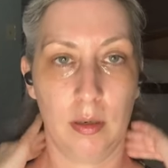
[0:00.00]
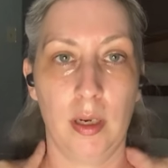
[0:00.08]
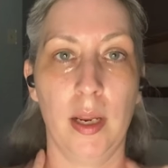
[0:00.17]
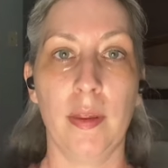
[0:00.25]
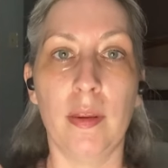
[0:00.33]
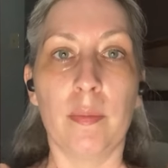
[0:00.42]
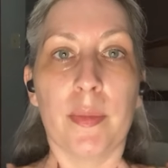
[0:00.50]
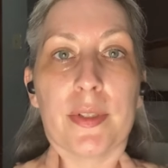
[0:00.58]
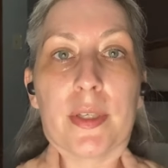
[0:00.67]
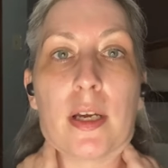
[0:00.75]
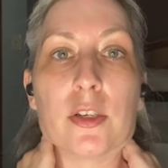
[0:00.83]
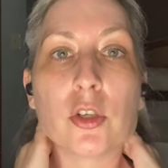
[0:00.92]
and then the
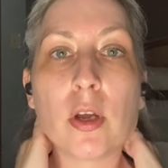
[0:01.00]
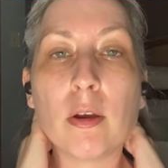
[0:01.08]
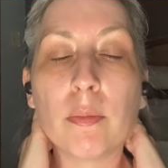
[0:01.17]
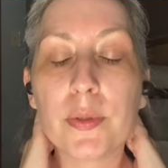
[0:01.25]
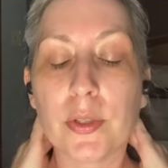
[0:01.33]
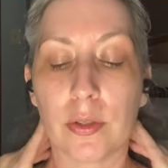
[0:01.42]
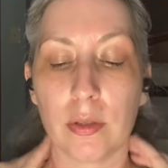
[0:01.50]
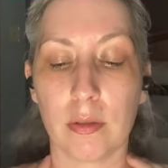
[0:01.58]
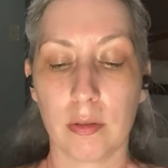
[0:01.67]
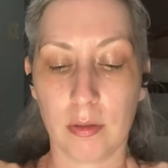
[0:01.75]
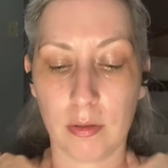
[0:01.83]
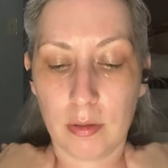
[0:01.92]
massage helps
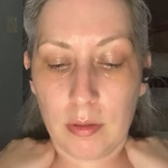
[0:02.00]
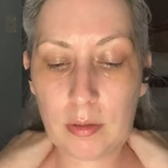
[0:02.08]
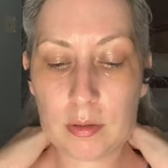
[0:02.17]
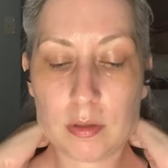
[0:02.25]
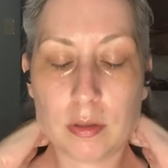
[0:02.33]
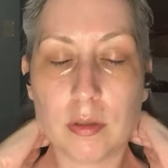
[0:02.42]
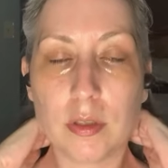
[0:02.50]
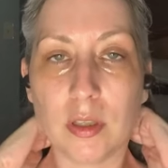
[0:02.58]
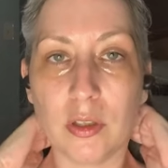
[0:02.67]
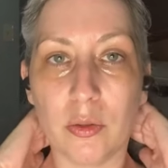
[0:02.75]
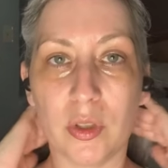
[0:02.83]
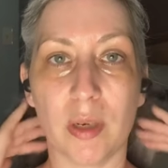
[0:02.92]
to
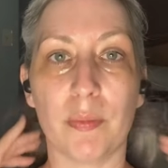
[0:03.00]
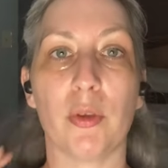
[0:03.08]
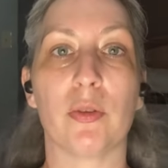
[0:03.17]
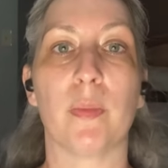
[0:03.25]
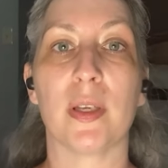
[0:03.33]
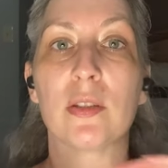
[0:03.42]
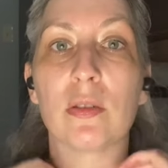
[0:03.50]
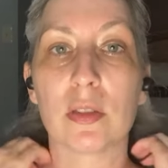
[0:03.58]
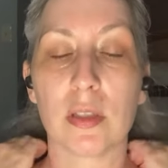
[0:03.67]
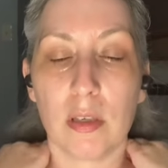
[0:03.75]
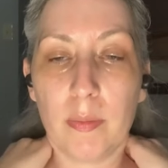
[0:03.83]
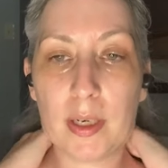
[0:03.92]
loosen up those muscles
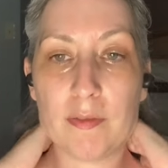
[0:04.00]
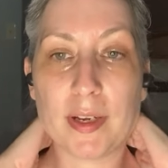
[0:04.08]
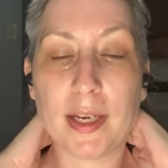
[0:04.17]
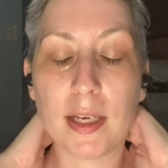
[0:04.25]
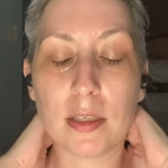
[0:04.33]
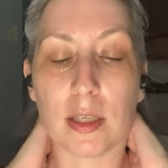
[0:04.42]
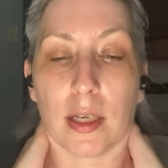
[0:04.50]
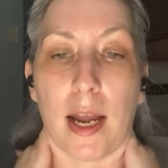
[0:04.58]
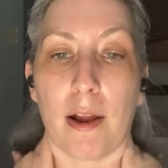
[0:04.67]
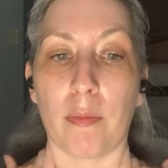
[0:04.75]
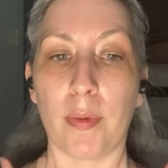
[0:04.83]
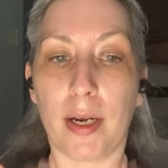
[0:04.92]
a little bit. If I could get to the
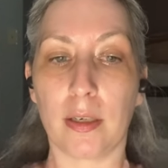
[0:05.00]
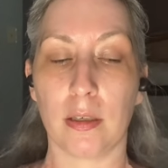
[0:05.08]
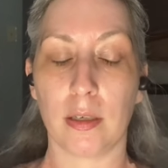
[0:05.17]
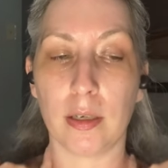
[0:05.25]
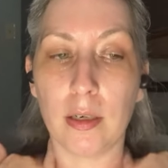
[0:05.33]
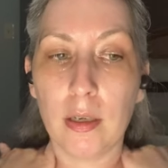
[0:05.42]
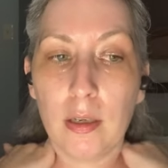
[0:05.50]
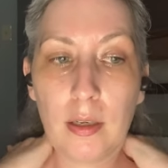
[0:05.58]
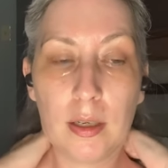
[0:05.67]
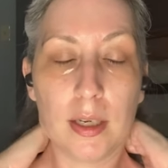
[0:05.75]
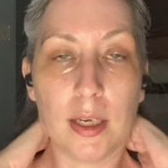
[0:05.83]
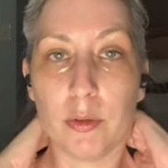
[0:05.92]
chiropractor,
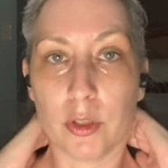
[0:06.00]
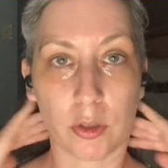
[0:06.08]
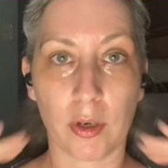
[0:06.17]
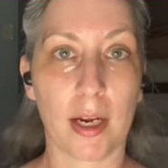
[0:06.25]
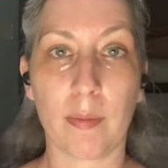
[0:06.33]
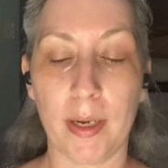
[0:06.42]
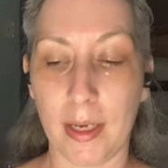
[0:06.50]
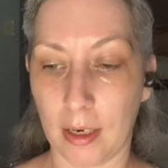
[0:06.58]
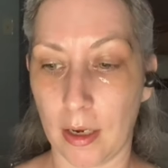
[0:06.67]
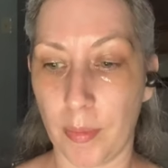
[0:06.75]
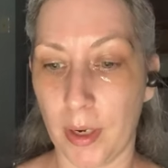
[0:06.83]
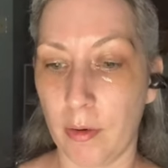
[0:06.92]
he would just crack my
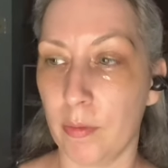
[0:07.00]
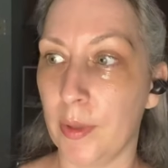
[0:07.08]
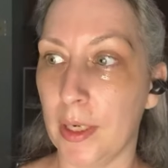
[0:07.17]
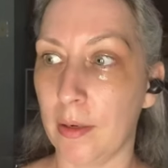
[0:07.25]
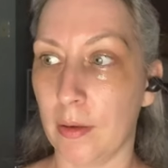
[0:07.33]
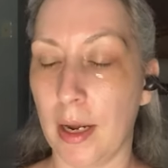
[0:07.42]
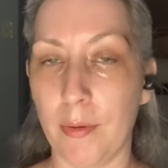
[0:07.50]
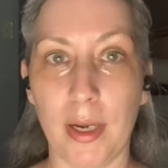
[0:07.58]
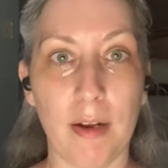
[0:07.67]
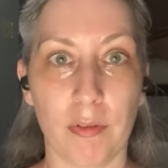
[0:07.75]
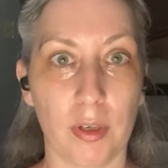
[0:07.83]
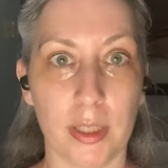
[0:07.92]
neck up and I would be, I would
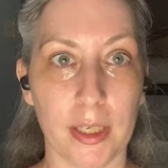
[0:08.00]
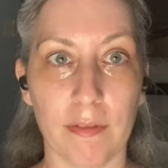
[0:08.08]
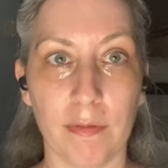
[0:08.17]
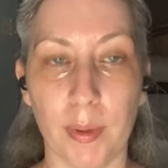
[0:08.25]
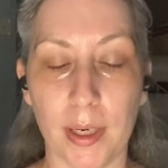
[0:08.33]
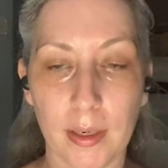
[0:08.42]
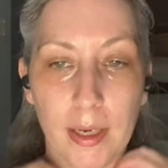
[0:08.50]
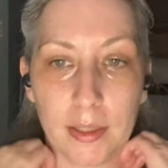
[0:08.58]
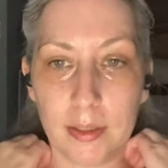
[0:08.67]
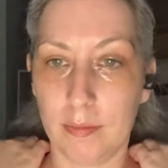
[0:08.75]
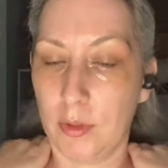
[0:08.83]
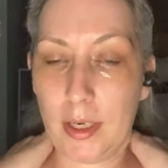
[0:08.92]
have relief, but I,
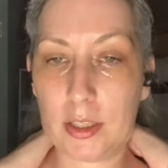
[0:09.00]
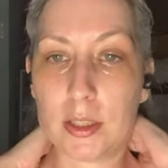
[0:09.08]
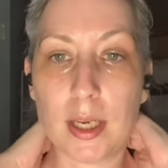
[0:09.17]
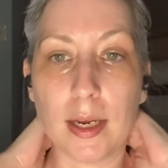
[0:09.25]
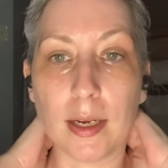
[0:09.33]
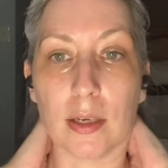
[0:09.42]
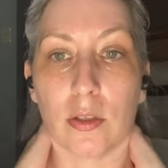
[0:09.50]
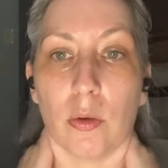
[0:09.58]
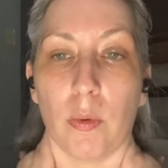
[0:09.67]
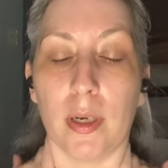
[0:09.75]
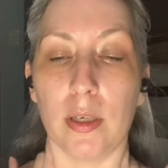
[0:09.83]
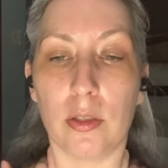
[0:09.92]
I just can't get to
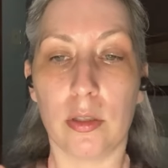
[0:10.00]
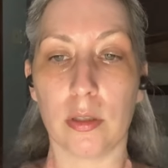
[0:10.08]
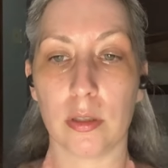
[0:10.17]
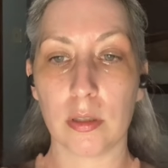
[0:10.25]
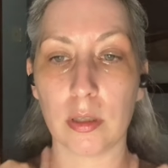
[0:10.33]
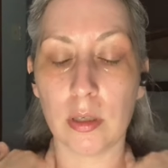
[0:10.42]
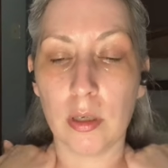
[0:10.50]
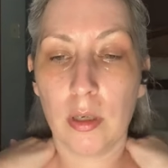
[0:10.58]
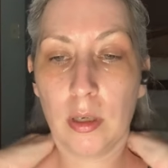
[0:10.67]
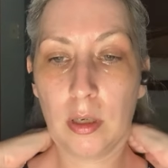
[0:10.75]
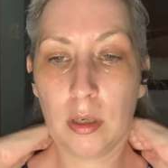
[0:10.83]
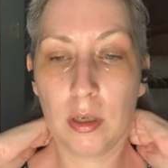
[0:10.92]
one. It's just,
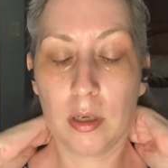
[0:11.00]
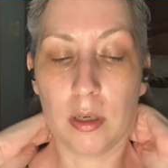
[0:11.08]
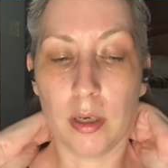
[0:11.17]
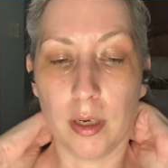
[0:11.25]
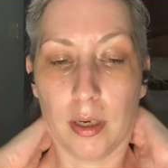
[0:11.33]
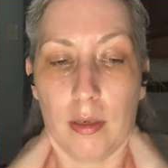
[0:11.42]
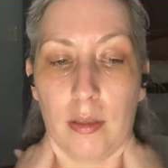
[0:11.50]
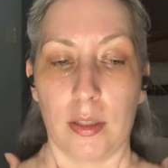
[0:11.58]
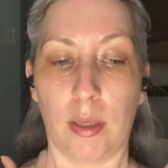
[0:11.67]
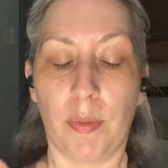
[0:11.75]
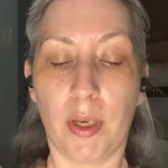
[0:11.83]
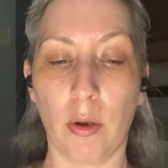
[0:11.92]

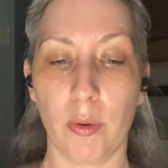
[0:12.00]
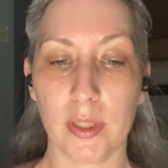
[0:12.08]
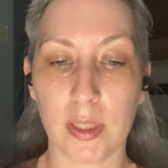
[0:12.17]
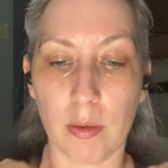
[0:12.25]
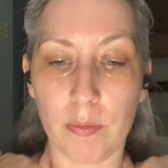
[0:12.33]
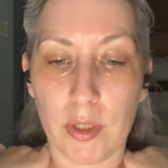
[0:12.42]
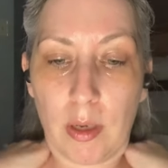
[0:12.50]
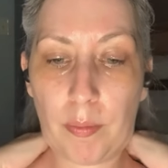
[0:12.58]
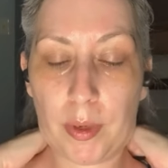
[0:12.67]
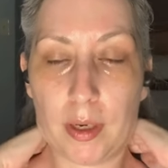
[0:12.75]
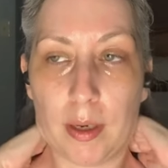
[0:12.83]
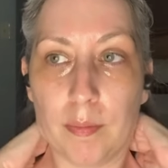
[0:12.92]
something always comes up
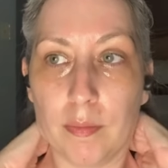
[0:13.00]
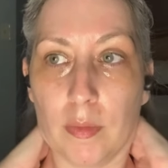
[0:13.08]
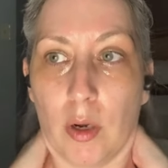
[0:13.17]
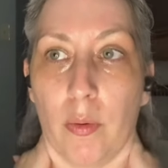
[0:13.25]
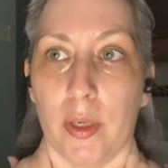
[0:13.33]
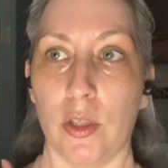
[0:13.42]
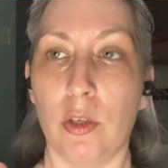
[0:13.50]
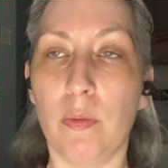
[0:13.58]
and I'm always too